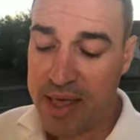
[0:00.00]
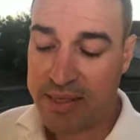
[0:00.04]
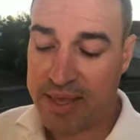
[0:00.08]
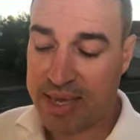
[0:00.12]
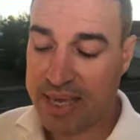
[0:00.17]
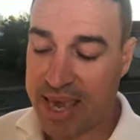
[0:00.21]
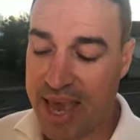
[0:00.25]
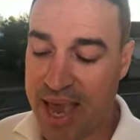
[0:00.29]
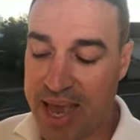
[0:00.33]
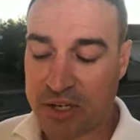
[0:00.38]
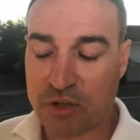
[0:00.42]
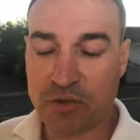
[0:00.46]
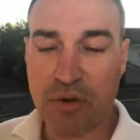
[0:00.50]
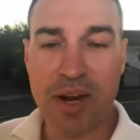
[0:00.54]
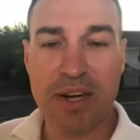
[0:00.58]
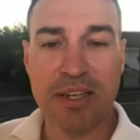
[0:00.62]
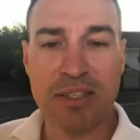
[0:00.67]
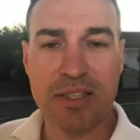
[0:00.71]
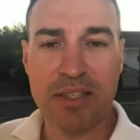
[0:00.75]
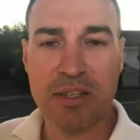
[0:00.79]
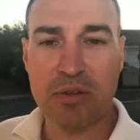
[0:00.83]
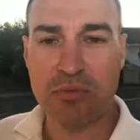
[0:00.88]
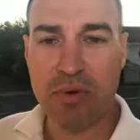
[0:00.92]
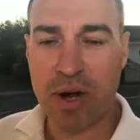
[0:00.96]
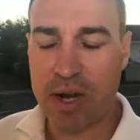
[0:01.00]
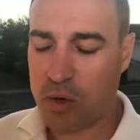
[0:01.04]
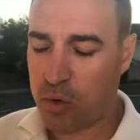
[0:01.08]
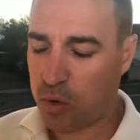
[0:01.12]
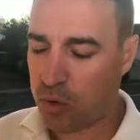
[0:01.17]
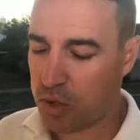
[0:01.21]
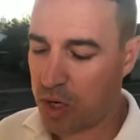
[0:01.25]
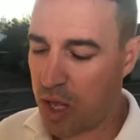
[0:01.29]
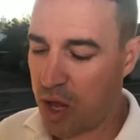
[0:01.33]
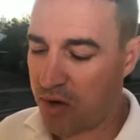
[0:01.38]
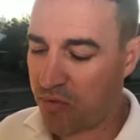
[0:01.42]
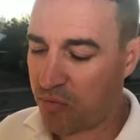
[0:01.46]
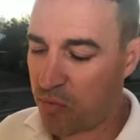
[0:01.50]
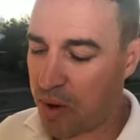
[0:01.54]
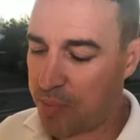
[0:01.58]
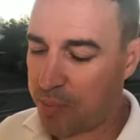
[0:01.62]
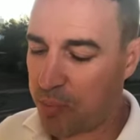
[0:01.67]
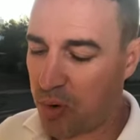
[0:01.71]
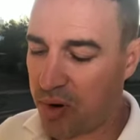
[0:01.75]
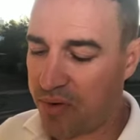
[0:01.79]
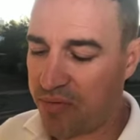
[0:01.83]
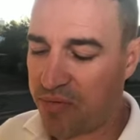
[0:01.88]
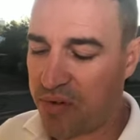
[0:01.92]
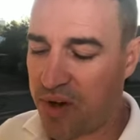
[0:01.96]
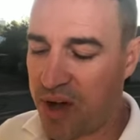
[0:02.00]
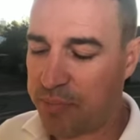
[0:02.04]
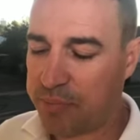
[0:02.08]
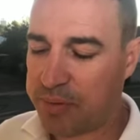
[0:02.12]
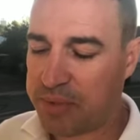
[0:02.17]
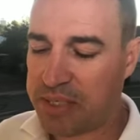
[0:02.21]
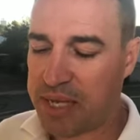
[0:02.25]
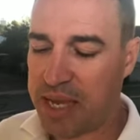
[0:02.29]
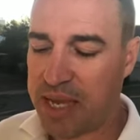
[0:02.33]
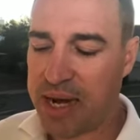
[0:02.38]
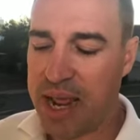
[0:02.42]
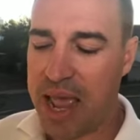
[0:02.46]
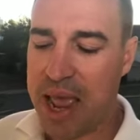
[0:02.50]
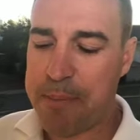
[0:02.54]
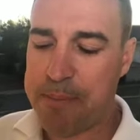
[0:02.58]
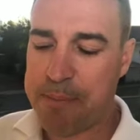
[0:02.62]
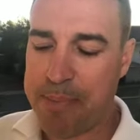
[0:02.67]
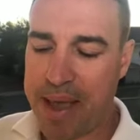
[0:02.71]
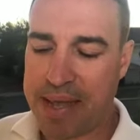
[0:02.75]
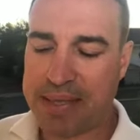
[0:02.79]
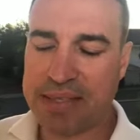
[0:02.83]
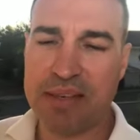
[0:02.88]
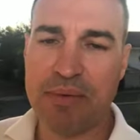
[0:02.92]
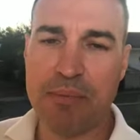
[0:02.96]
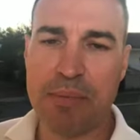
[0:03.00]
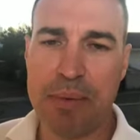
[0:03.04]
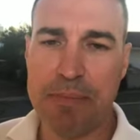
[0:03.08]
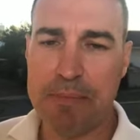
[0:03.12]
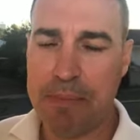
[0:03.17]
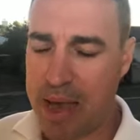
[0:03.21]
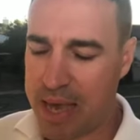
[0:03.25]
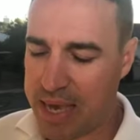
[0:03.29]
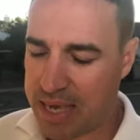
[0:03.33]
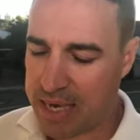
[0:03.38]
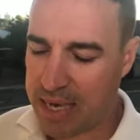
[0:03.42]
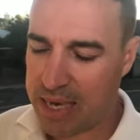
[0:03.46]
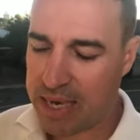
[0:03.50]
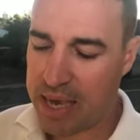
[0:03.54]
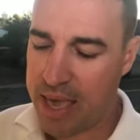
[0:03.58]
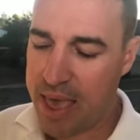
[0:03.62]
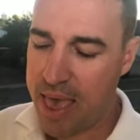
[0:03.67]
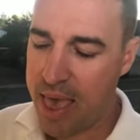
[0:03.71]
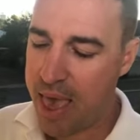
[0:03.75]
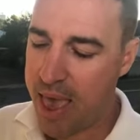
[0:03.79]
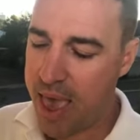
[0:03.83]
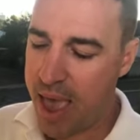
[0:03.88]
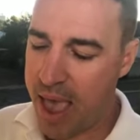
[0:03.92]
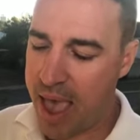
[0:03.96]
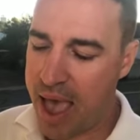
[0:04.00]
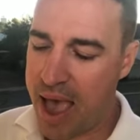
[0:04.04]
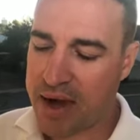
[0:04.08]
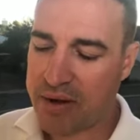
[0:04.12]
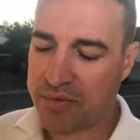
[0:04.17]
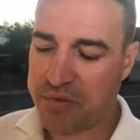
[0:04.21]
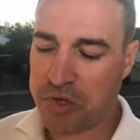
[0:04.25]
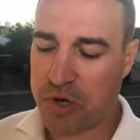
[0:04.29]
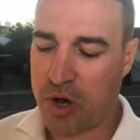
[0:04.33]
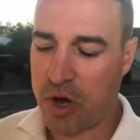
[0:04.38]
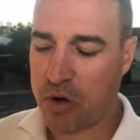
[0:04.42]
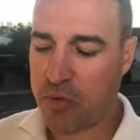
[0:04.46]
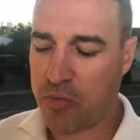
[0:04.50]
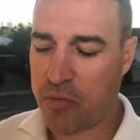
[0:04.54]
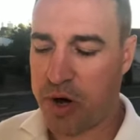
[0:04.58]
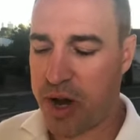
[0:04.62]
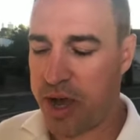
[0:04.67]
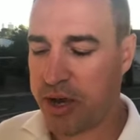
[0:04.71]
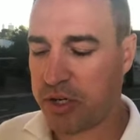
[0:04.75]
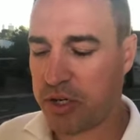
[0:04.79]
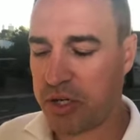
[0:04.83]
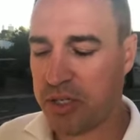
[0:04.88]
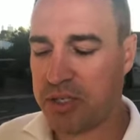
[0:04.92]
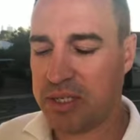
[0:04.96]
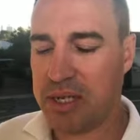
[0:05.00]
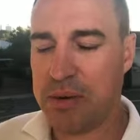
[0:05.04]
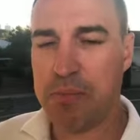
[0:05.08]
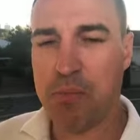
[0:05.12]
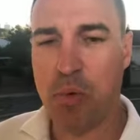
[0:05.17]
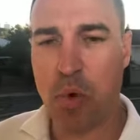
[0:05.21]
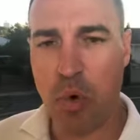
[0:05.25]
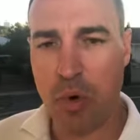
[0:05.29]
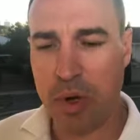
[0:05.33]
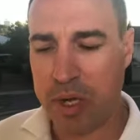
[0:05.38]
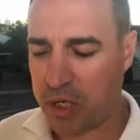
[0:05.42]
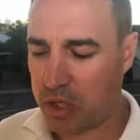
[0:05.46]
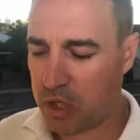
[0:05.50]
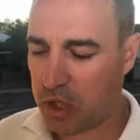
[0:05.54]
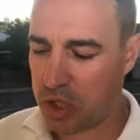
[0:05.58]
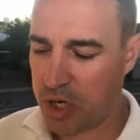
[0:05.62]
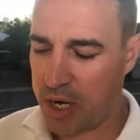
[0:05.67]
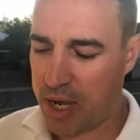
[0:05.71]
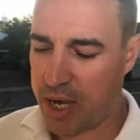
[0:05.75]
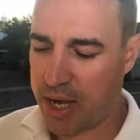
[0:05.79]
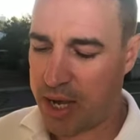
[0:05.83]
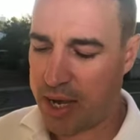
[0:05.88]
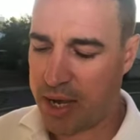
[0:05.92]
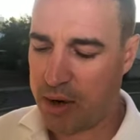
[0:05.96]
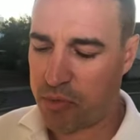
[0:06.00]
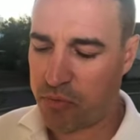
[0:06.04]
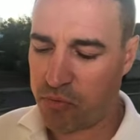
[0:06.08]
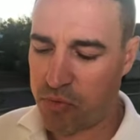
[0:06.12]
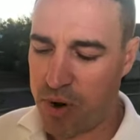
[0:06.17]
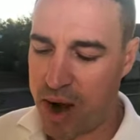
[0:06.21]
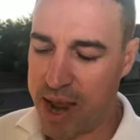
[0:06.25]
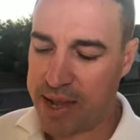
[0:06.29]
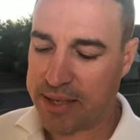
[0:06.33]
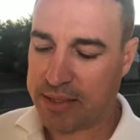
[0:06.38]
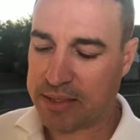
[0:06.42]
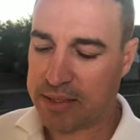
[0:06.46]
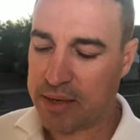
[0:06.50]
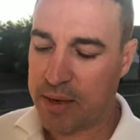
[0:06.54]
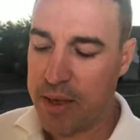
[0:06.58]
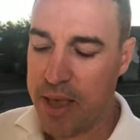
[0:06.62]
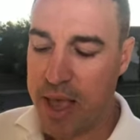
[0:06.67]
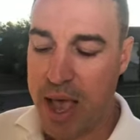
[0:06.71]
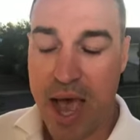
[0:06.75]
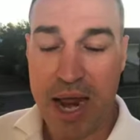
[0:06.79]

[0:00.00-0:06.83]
The cash rate is at a record low of 1.5%, and banks have been making out of cycle reductions in mortgage uh, rates.